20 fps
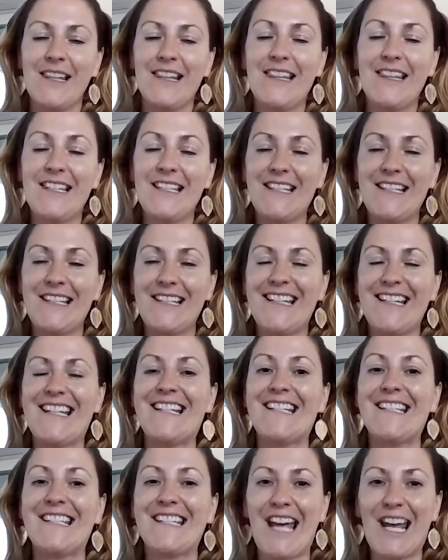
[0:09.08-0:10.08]
The
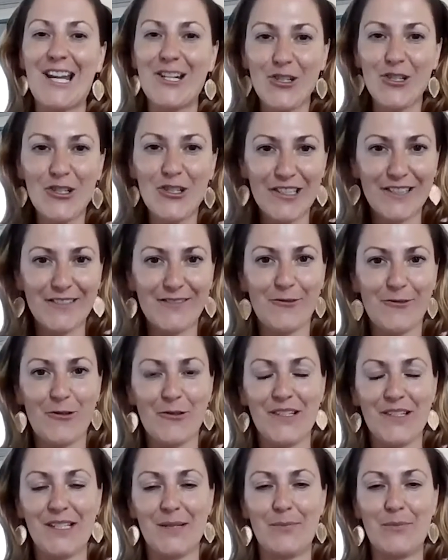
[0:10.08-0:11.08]
intention for
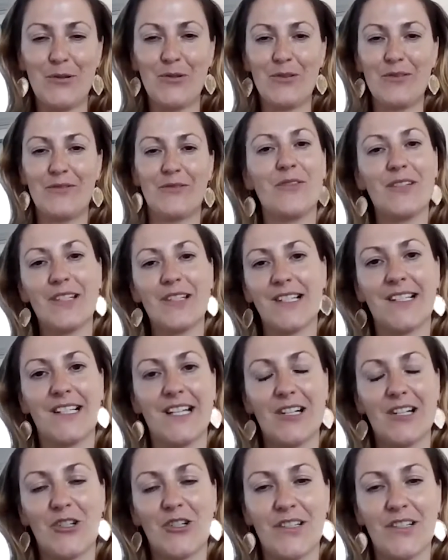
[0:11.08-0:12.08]
these beautiful
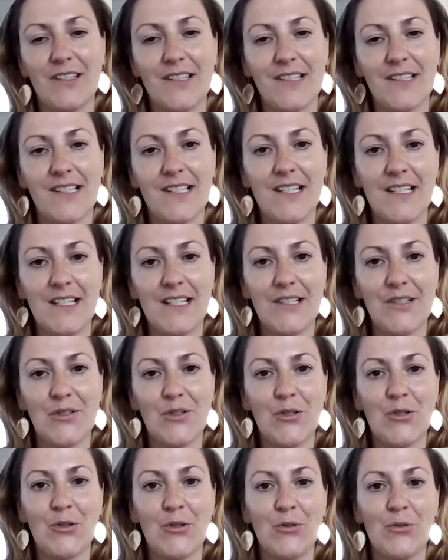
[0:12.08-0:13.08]
discussions is
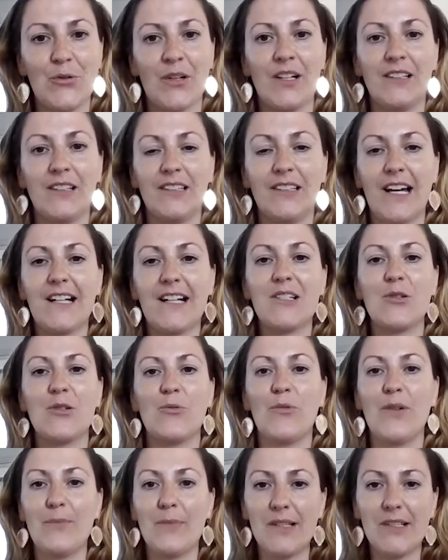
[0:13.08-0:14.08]
to collect
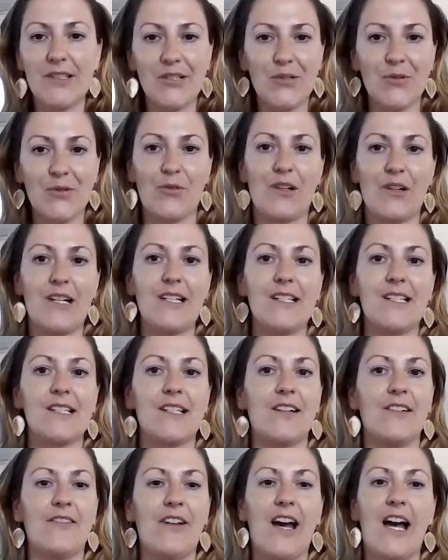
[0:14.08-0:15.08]
women's stories
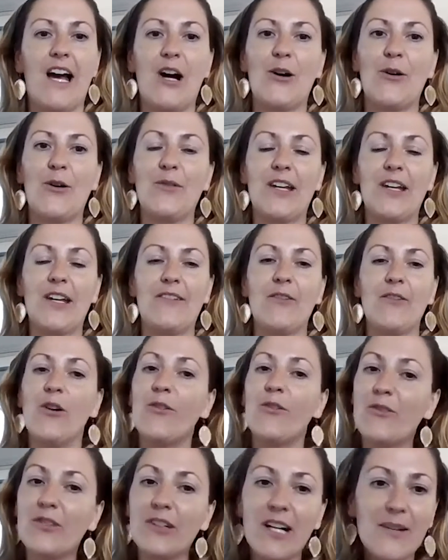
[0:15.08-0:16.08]
of how they've
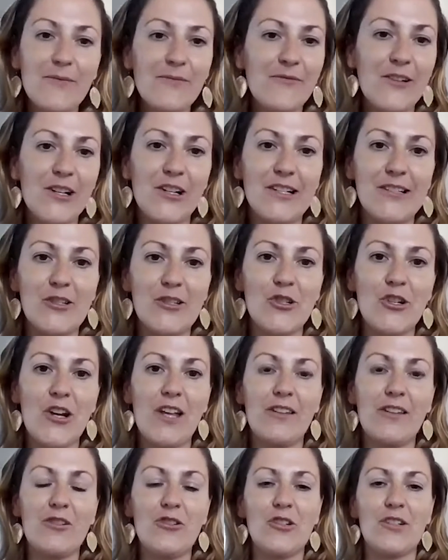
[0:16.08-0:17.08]
overcome various
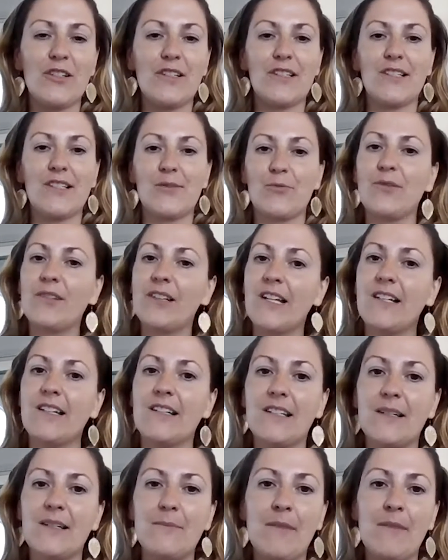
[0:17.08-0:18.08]
challenges
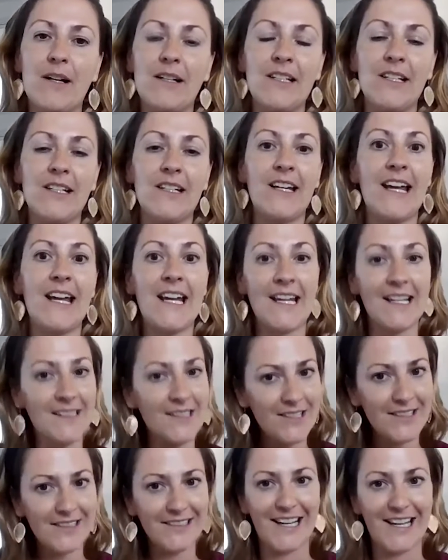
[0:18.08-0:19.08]
related to money and
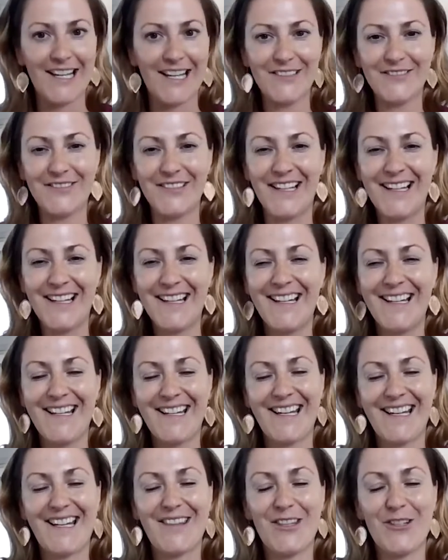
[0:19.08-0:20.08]
to life,
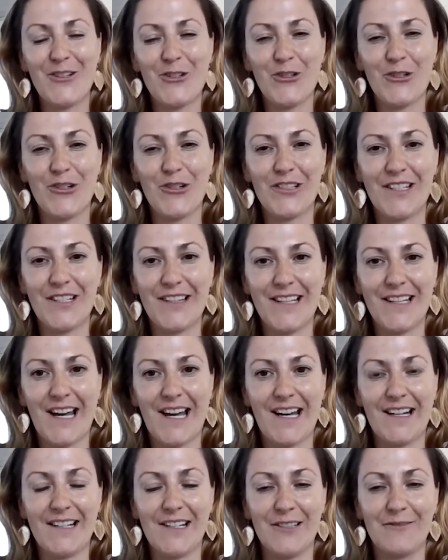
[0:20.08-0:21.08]
and the journey
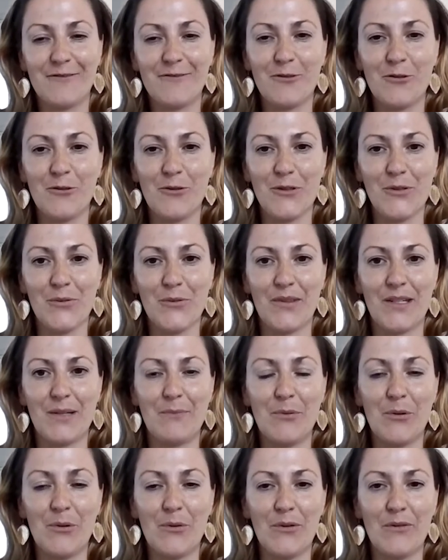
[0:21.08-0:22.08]
that unfolds
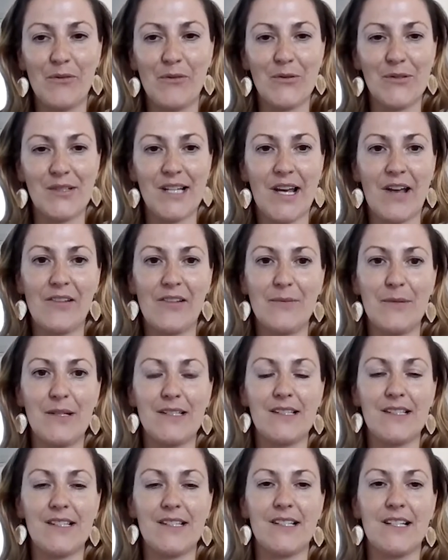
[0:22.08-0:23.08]
within both of those
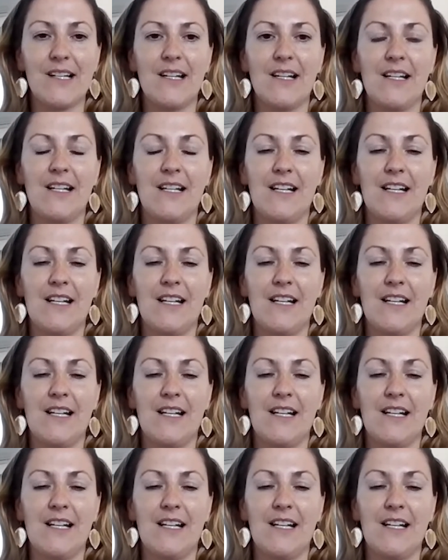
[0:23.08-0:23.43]
elements.